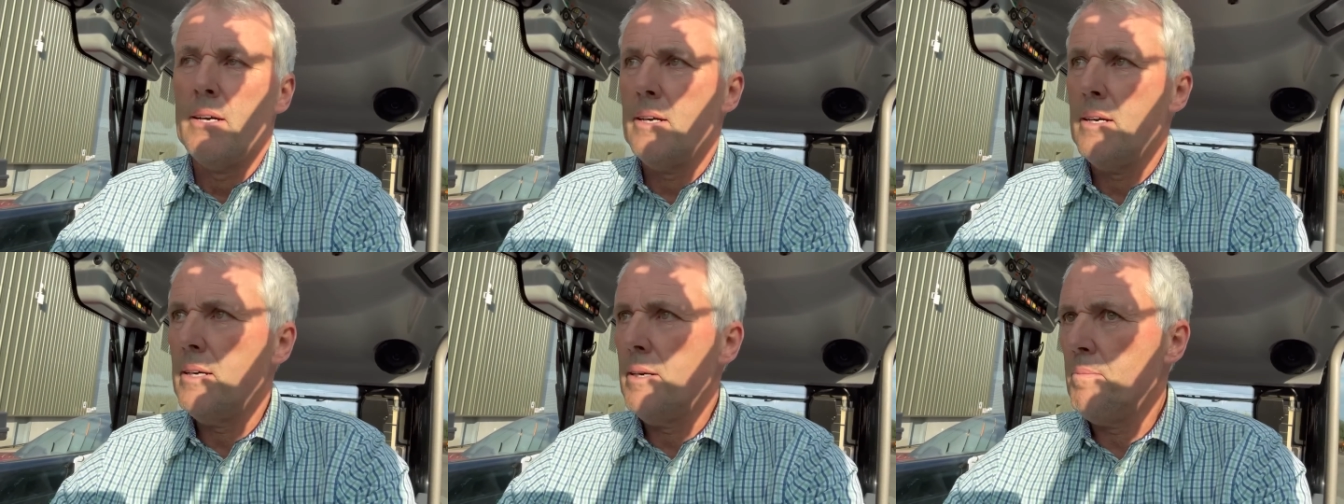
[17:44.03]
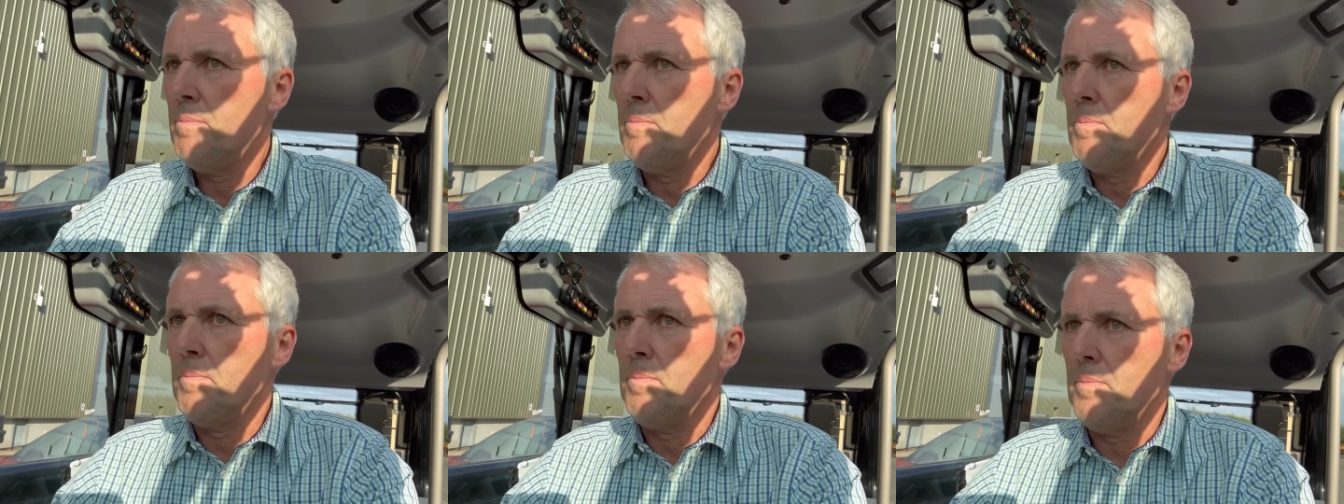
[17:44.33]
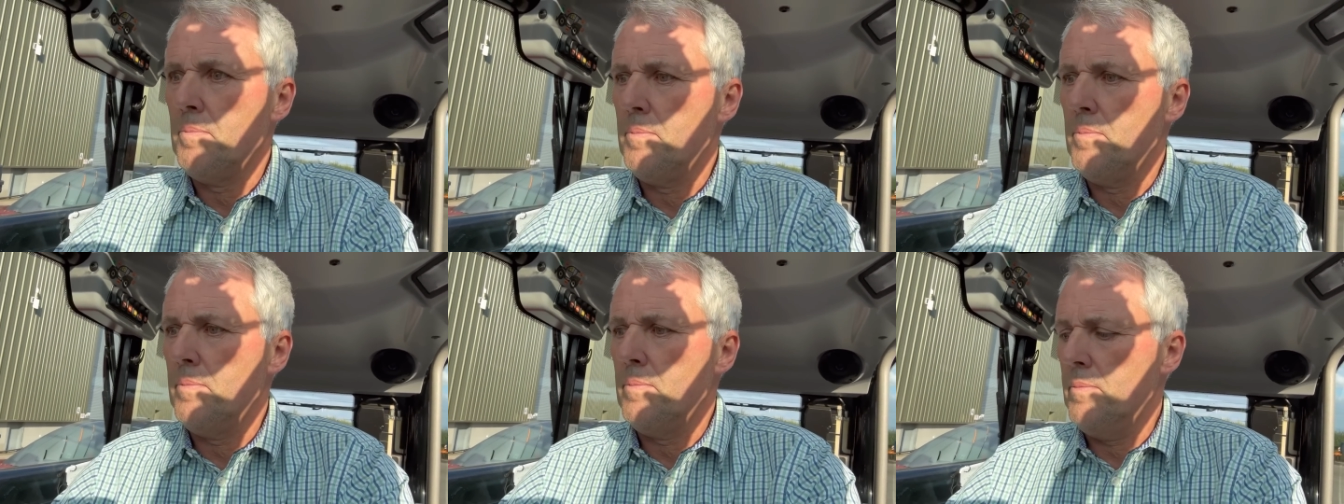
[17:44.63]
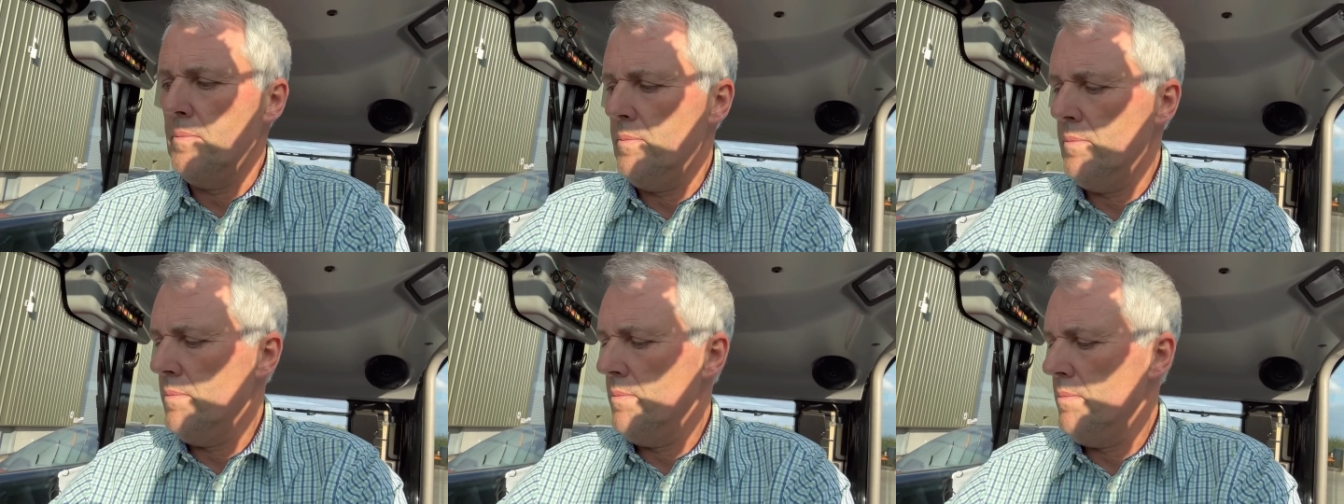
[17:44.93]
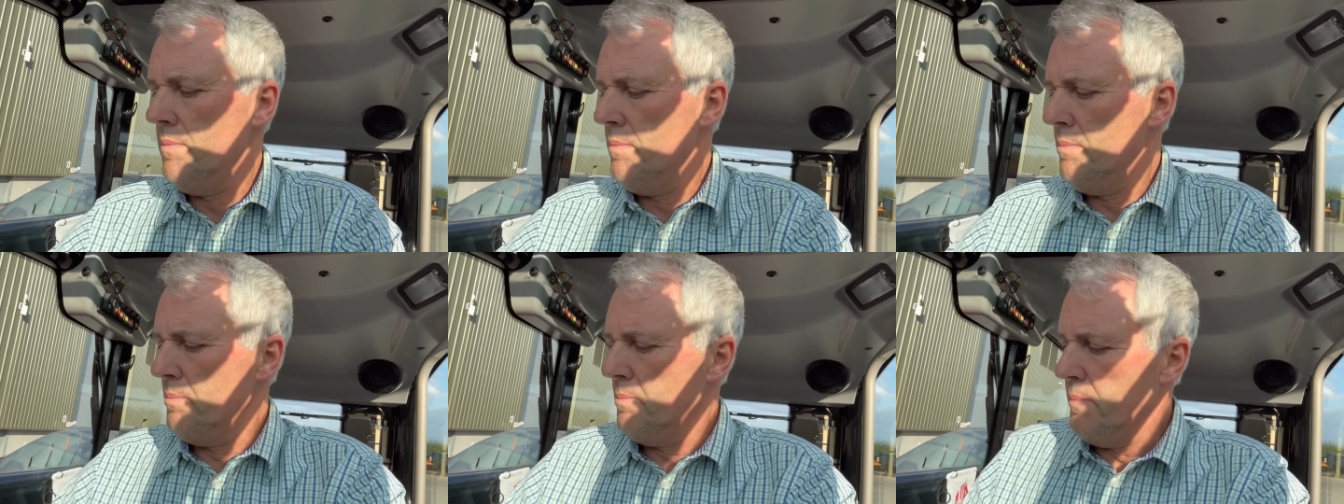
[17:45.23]
Um,
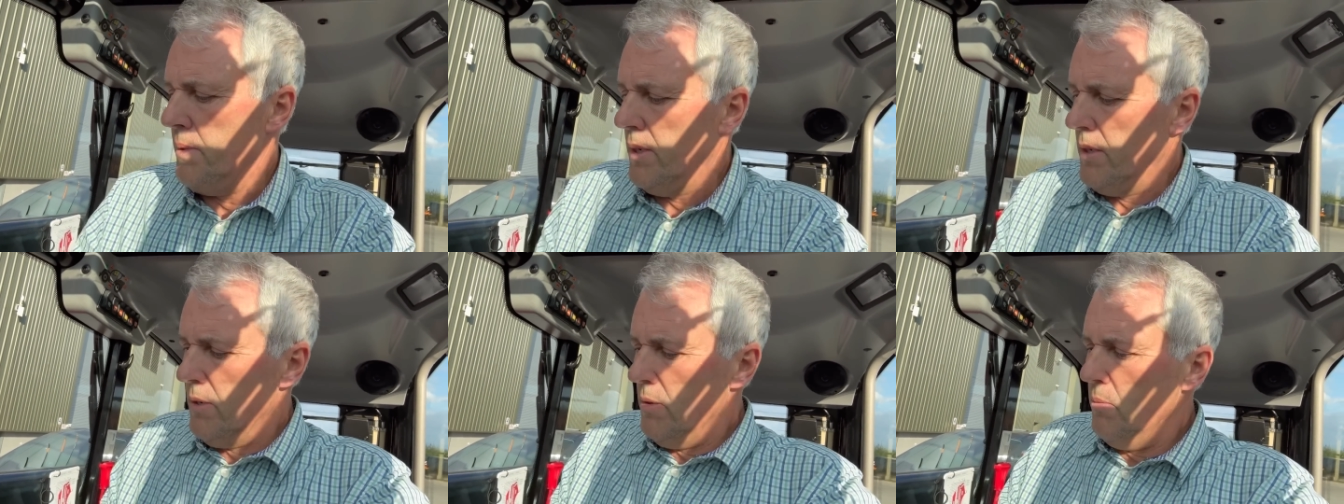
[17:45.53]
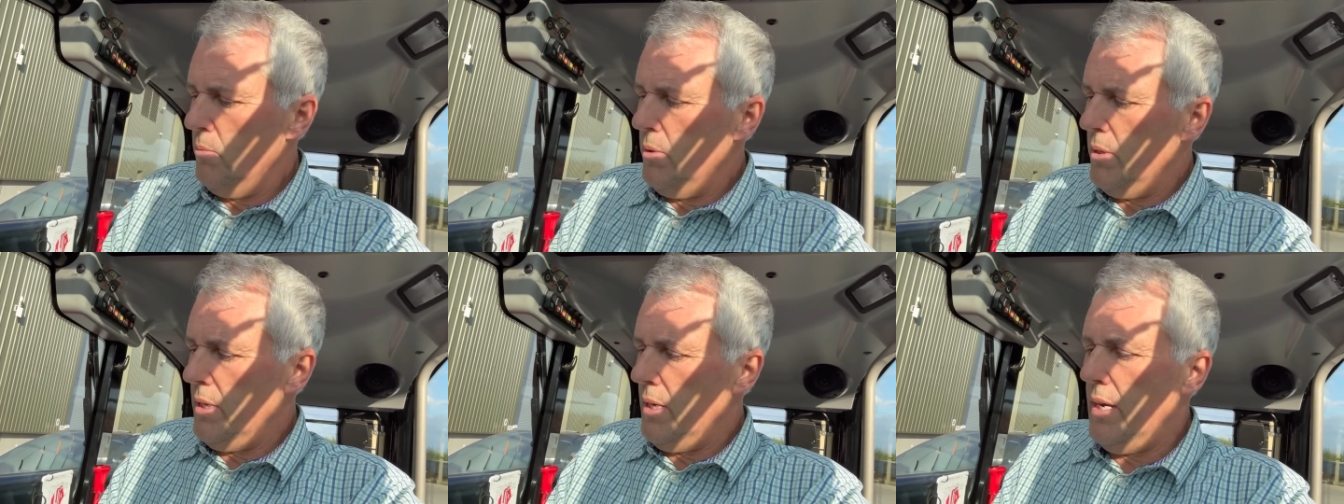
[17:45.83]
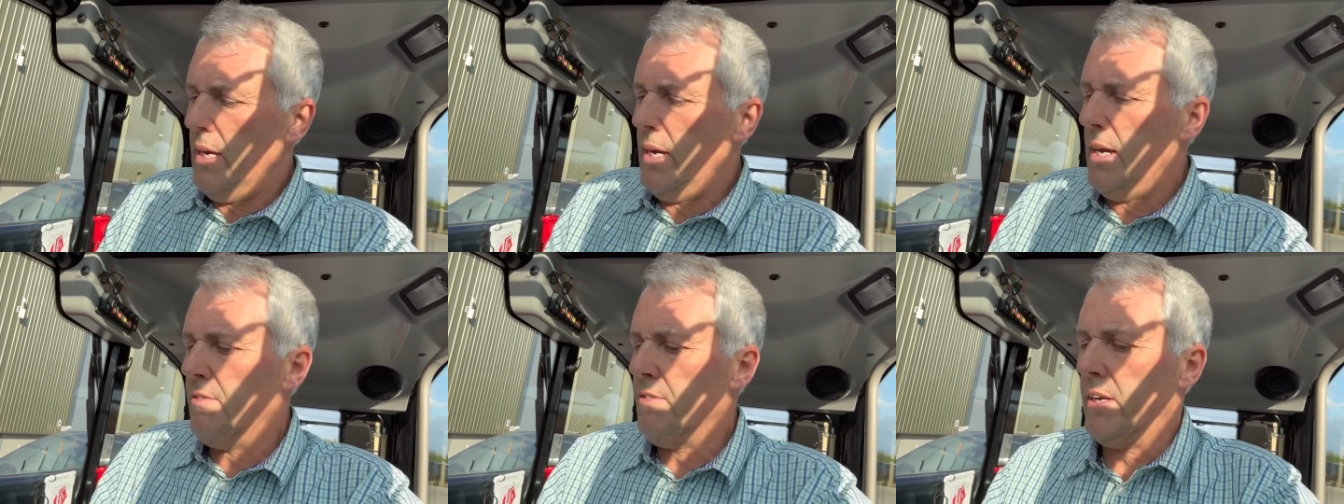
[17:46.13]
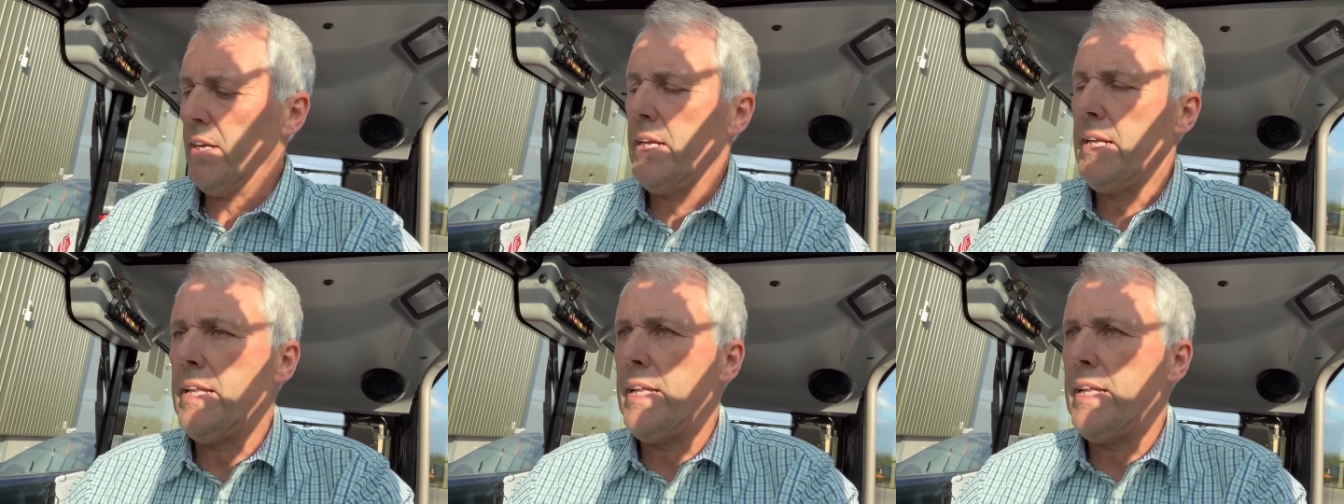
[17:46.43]
but with it having